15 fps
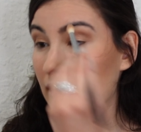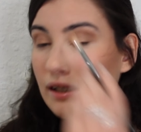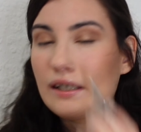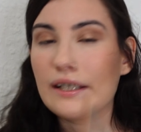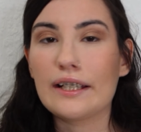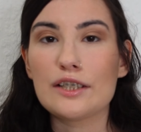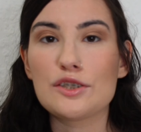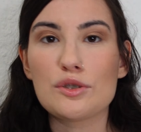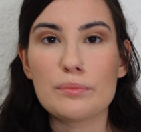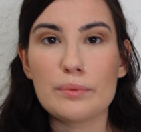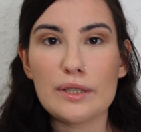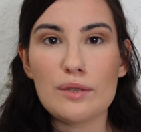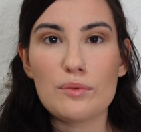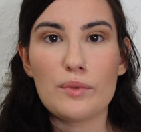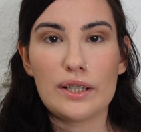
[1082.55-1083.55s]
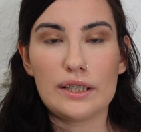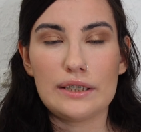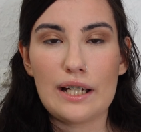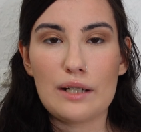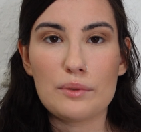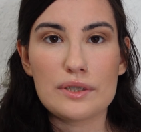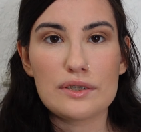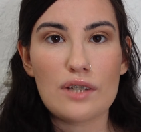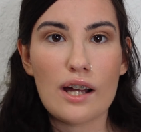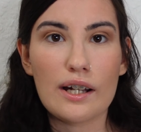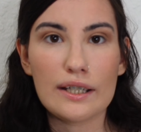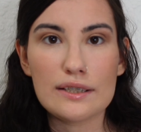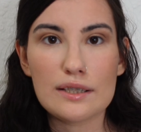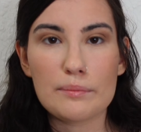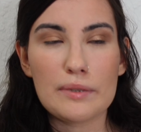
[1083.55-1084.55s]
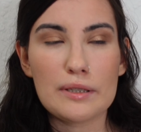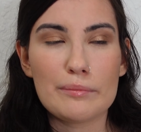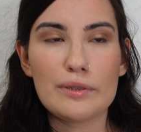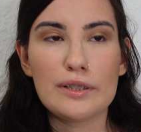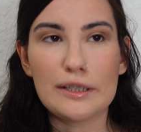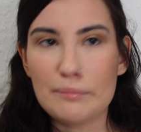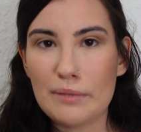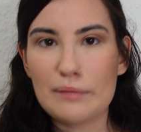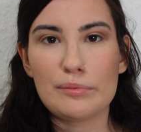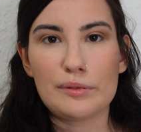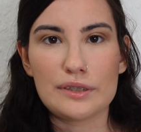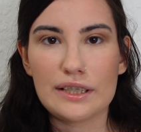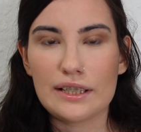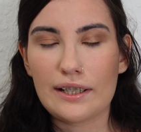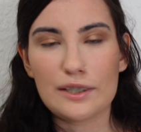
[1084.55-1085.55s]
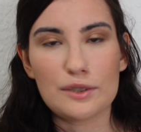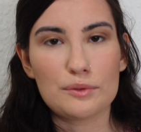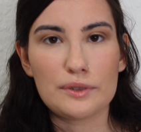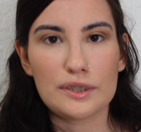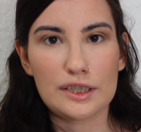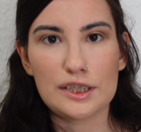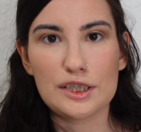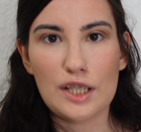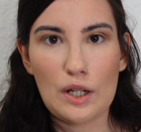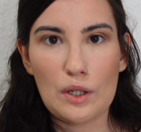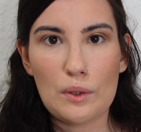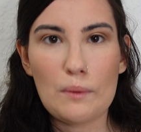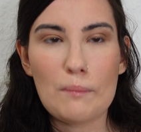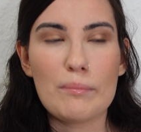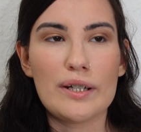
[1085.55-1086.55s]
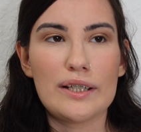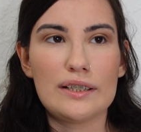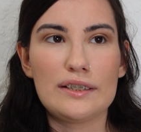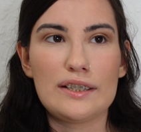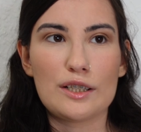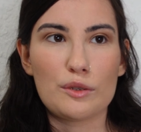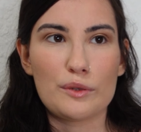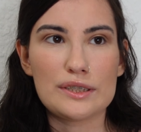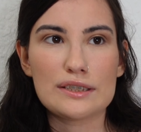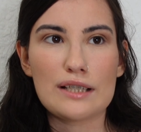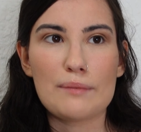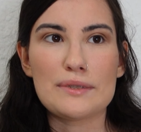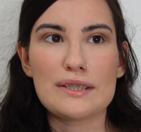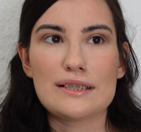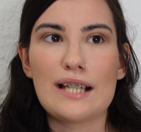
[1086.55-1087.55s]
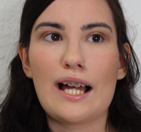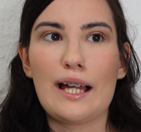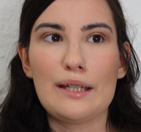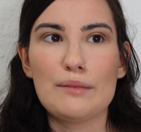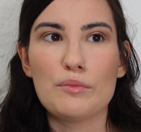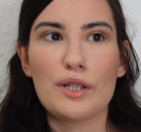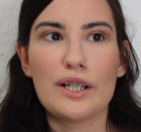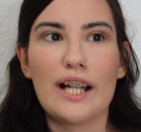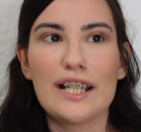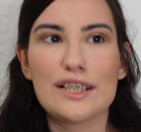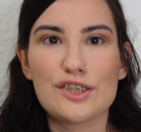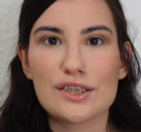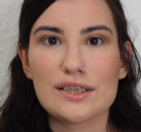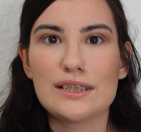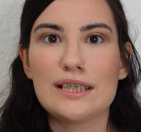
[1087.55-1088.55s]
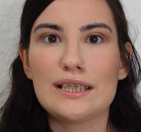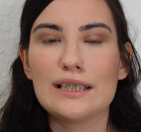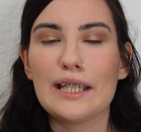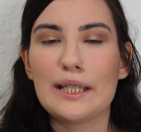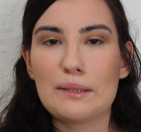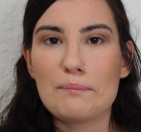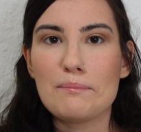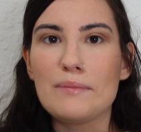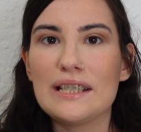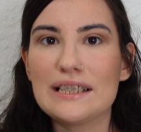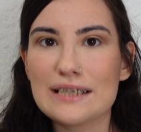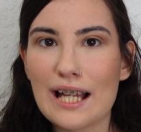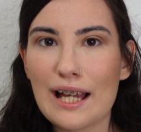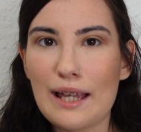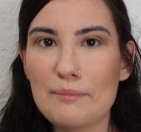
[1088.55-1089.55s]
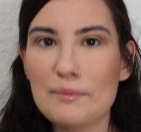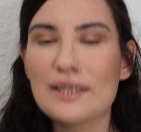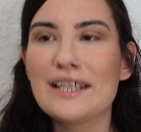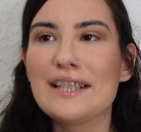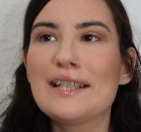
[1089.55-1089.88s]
Like I do pretty well now with talking to people and people that I don't really know, but there always comes a time where I just need like me time